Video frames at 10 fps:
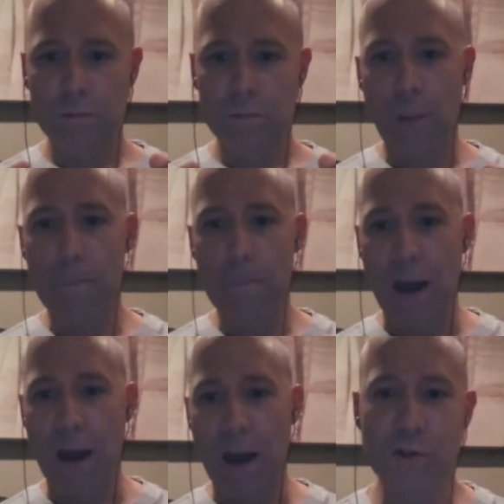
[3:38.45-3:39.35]
a
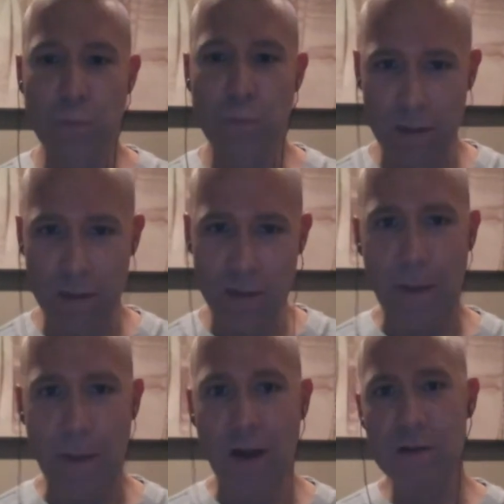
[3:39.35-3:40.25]
box within the
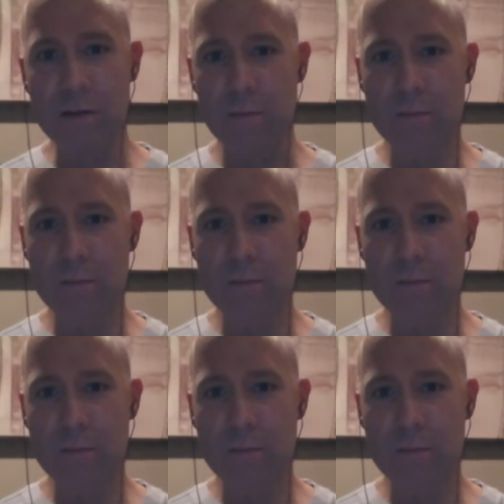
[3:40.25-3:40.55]
box.